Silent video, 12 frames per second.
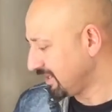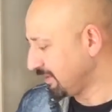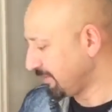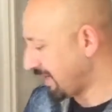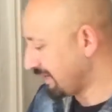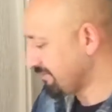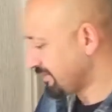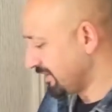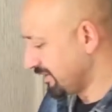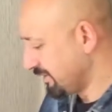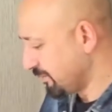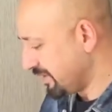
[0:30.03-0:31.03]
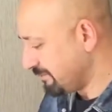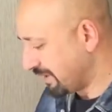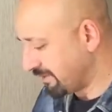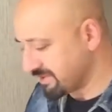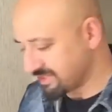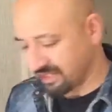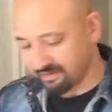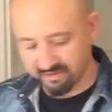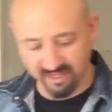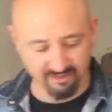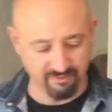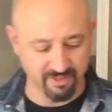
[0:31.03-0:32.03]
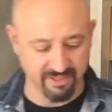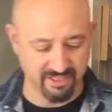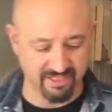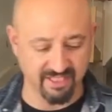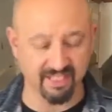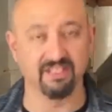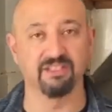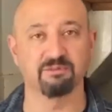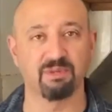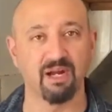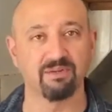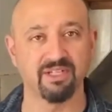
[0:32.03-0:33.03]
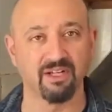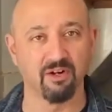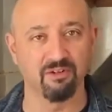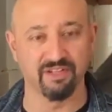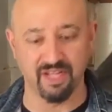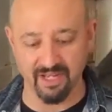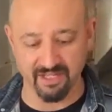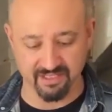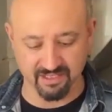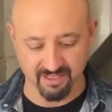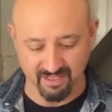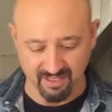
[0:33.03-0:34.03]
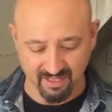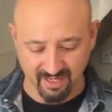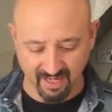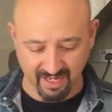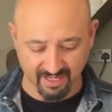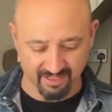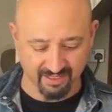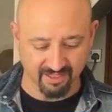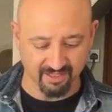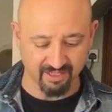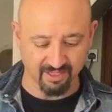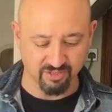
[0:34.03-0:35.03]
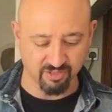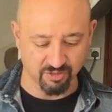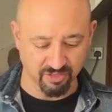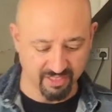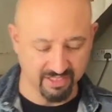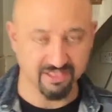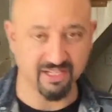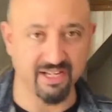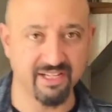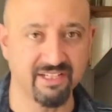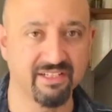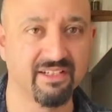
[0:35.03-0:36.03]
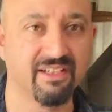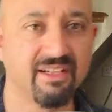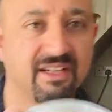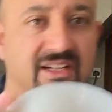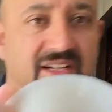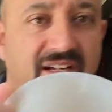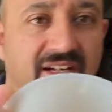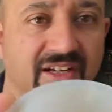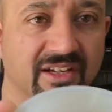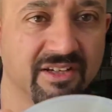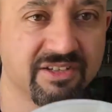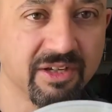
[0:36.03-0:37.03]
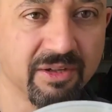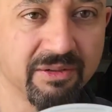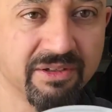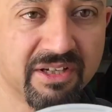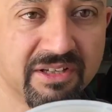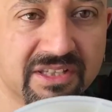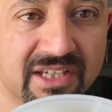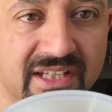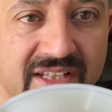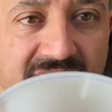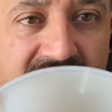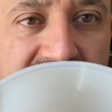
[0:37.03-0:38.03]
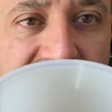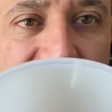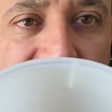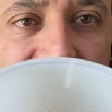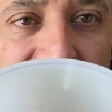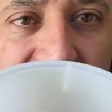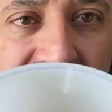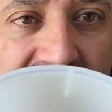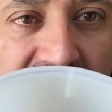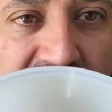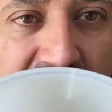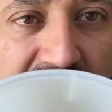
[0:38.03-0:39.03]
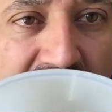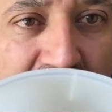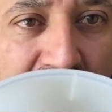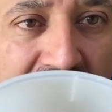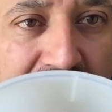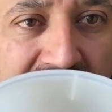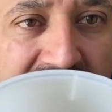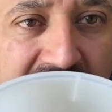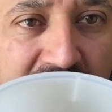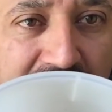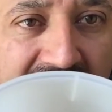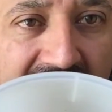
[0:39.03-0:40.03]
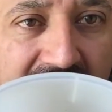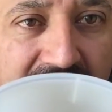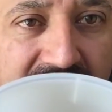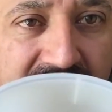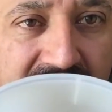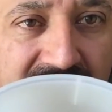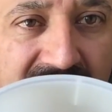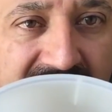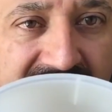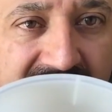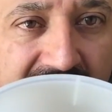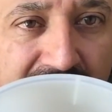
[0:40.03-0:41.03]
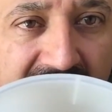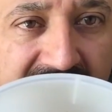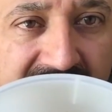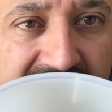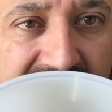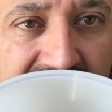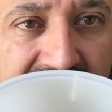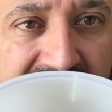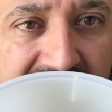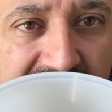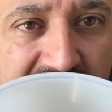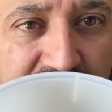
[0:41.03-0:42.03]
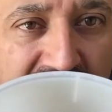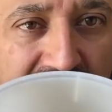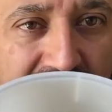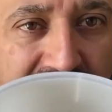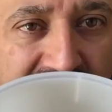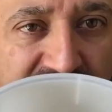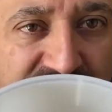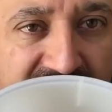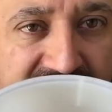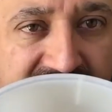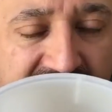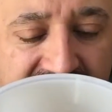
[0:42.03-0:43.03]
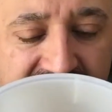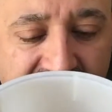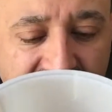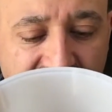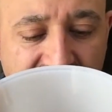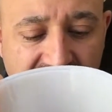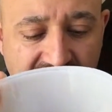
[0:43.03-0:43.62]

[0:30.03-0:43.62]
here we have the wheat berries that have kind of been sitting and sprouting overnight, and I'll show you inside. So you can see that there's some little white bits coming out, so that's them actually starting to sprout, which is fantastic.